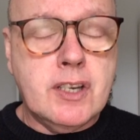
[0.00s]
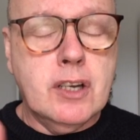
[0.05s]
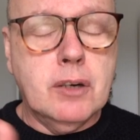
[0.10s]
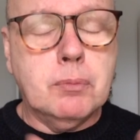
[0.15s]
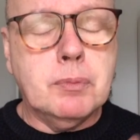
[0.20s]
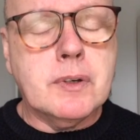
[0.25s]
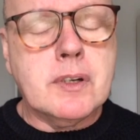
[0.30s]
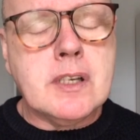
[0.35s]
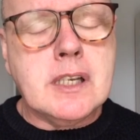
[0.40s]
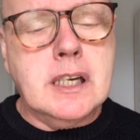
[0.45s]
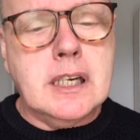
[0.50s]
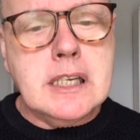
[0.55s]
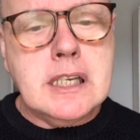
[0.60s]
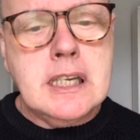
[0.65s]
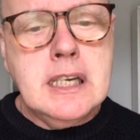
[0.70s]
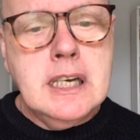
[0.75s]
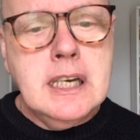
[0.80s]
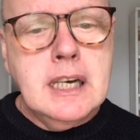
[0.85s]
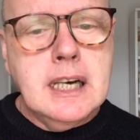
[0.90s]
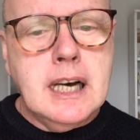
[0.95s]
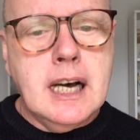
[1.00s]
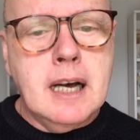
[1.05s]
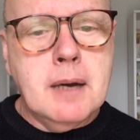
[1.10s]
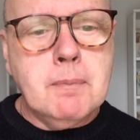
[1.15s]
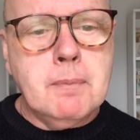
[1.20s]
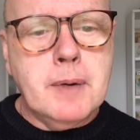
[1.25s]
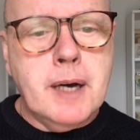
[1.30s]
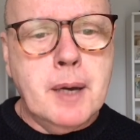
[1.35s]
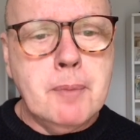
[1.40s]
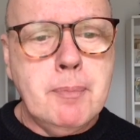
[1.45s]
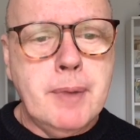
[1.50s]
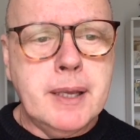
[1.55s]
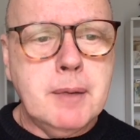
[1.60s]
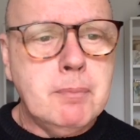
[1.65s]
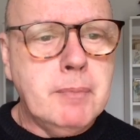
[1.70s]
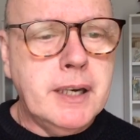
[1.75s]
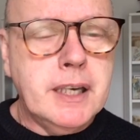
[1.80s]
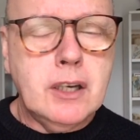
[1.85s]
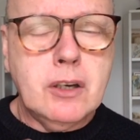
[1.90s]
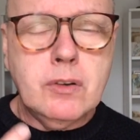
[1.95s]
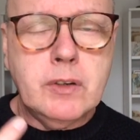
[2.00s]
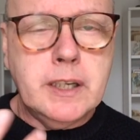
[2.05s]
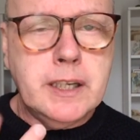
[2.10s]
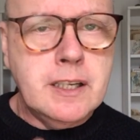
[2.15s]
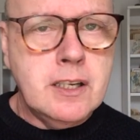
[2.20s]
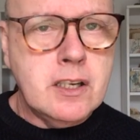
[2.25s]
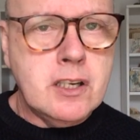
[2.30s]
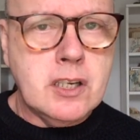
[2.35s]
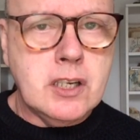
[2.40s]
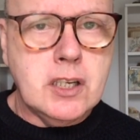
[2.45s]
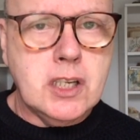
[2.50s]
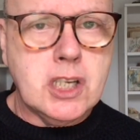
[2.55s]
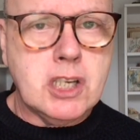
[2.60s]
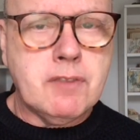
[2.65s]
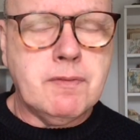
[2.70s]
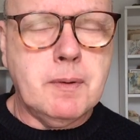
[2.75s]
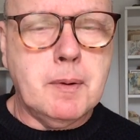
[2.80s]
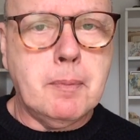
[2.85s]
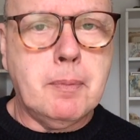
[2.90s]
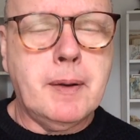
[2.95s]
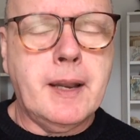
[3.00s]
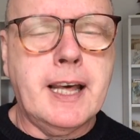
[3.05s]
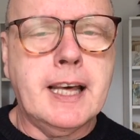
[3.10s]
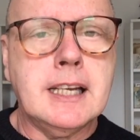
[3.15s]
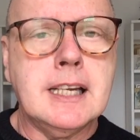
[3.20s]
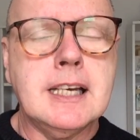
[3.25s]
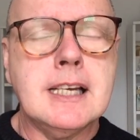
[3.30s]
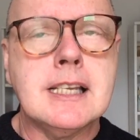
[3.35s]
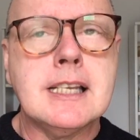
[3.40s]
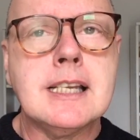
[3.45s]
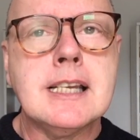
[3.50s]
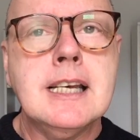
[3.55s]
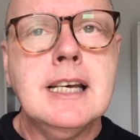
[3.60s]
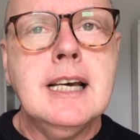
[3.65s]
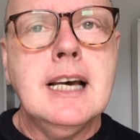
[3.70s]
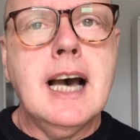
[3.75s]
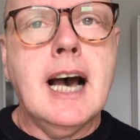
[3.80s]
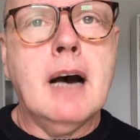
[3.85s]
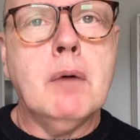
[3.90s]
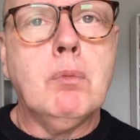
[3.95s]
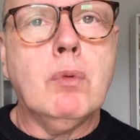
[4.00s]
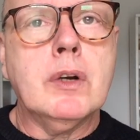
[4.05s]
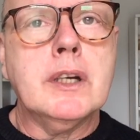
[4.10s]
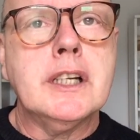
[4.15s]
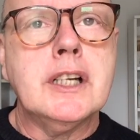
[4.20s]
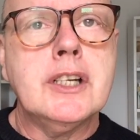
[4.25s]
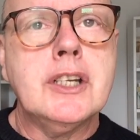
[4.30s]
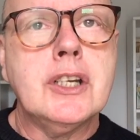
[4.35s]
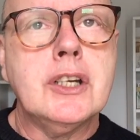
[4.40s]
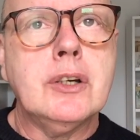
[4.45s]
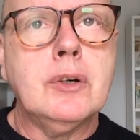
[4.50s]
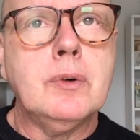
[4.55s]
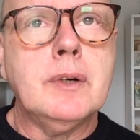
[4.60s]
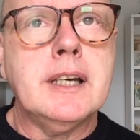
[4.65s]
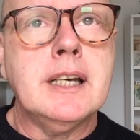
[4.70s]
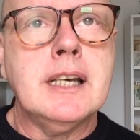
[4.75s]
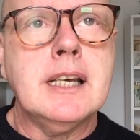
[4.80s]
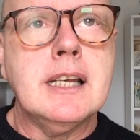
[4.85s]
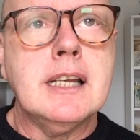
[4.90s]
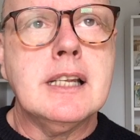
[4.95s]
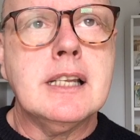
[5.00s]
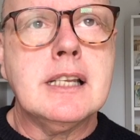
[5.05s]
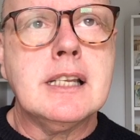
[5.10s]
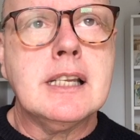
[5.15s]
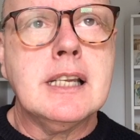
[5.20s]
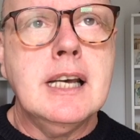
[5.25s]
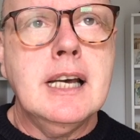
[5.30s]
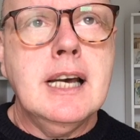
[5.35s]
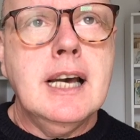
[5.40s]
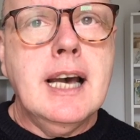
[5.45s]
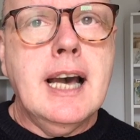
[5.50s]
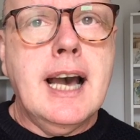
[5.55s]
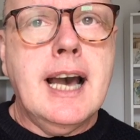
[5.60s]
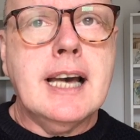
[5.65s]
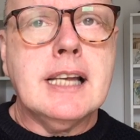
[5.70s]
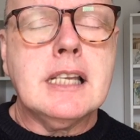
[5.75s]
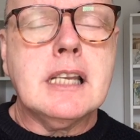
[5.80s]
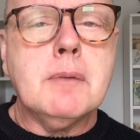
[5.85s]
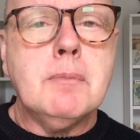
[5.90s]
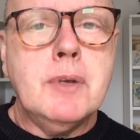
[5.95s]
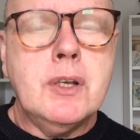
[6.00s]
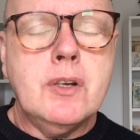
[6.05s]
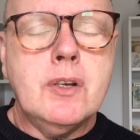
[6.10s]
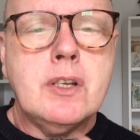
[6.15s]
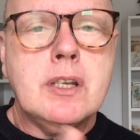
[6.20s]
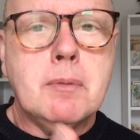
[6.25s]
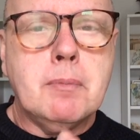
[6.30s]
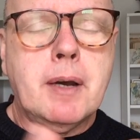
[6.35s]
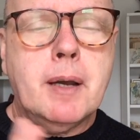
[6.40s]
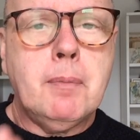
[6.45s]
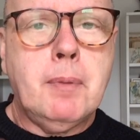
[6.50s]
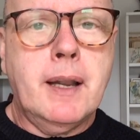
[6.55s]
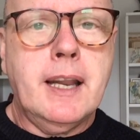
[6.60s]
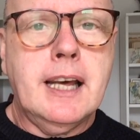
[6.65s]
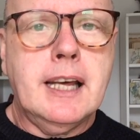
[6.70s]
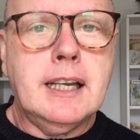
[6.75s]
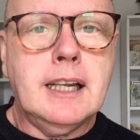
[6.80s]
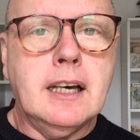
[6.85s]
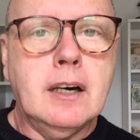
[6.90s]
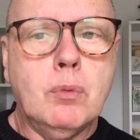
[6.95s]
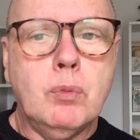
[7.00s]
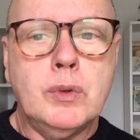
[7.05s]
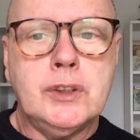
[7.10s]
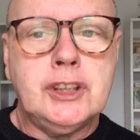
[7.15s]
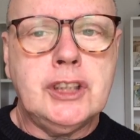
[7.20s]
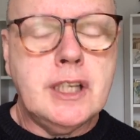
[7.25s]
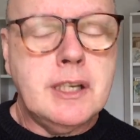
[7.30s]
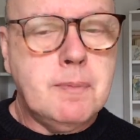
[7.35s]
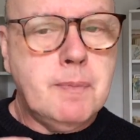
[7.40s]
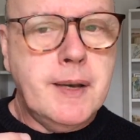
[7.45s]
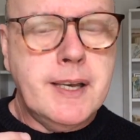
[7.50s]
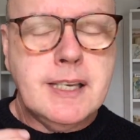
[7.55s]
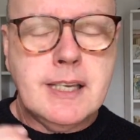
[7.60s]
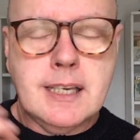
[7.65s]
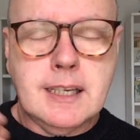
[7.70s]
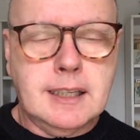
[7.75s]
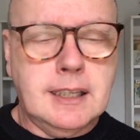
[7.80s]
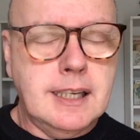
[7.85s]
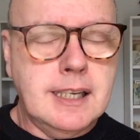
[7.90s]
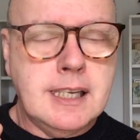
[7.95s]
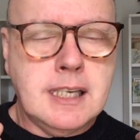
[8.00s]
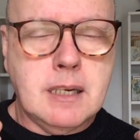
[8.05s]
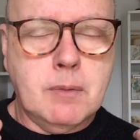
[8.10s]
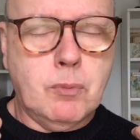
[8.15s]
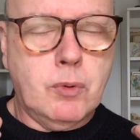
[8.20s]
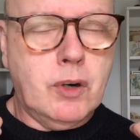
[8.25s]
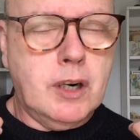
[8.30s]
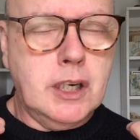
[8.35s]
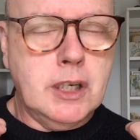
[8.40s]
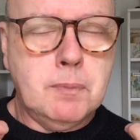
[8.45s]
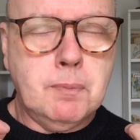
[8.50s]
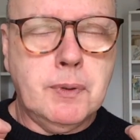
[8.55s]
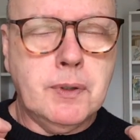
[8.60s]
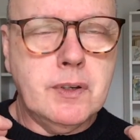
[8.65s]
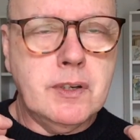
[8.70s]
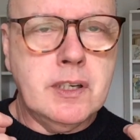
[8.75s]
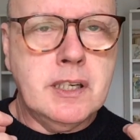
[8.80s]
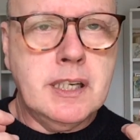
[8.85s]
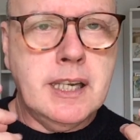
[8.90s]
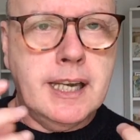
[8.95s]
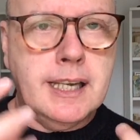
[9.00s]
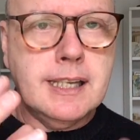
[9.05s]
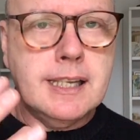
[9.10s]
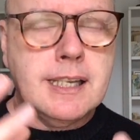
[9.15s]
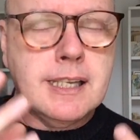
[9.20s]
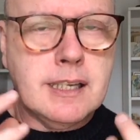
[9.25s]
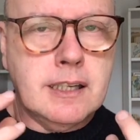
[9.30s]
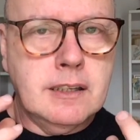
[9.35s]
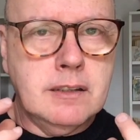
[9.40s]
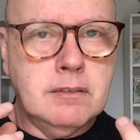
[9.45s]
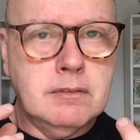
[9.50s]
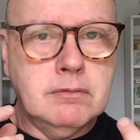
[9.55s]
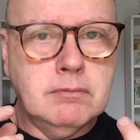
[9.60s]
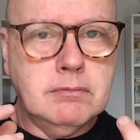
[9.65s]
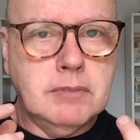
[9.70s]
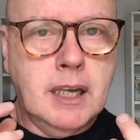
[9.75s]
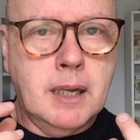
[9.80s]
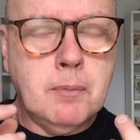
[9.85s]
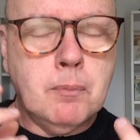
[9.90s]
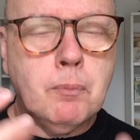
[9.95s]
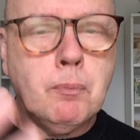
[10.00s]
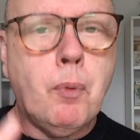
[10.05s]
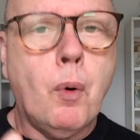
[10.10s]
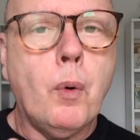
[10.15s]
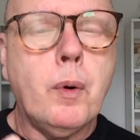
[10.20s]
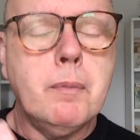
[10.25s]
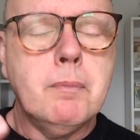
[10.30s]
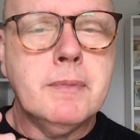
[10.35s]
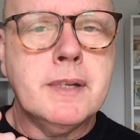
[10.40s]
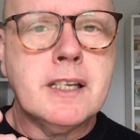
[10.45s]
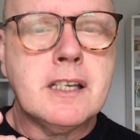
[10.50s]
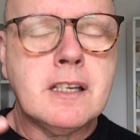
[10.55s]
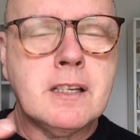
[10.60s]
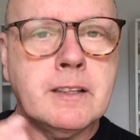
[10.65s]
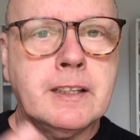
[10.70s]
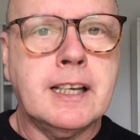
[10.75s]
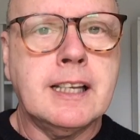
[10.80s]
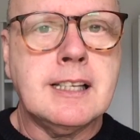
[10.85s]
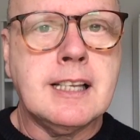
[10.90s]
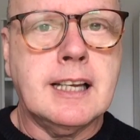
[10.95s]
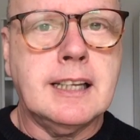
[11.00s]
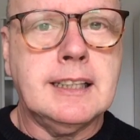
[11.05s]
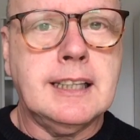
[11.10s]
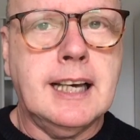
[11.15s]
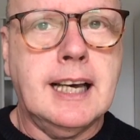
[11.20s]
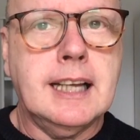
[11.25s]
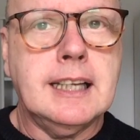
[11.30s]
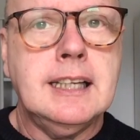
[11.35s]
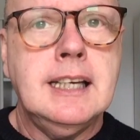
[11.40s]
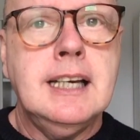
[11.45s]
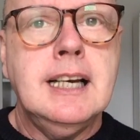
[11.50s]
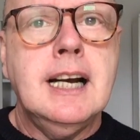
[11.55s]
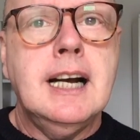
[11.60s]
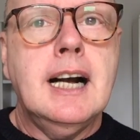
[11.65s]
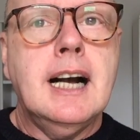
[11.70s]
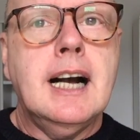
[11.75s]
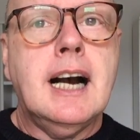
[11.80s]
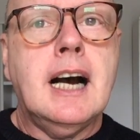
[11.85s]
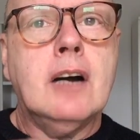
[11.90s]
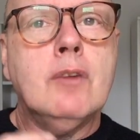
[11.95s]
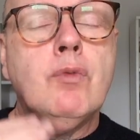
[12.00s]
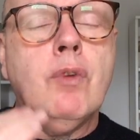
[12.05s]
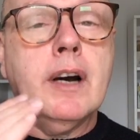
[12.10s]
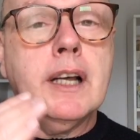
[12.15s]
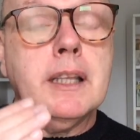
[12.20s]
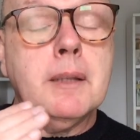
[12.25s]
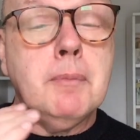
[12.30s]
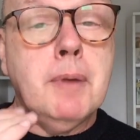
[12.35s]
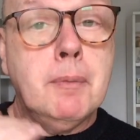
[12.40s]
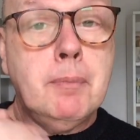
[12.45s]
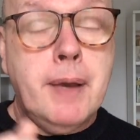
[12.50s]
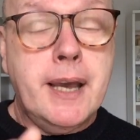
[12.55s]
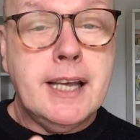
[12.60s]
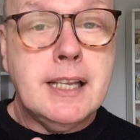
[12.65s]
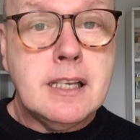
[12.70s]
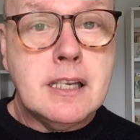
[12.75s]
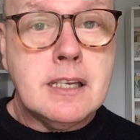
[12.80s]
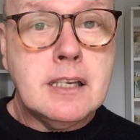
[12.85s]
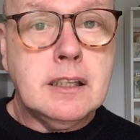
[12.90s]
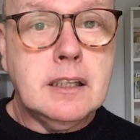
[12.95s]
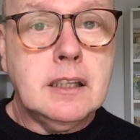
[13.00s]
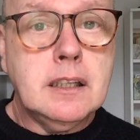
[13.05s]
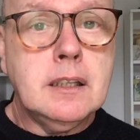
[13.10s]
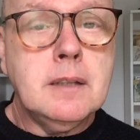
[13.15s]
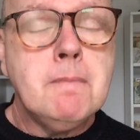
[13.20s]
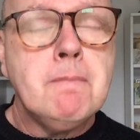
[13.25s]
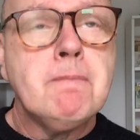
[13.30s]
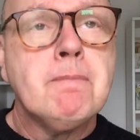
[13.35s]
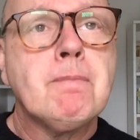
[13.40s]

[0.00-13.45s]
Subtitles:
notebook size. I make my own inserts for my planners, and what I do is, as I'm using my planner, which is basically somewhere I put dates and appointments and things like that, I write them in pencil,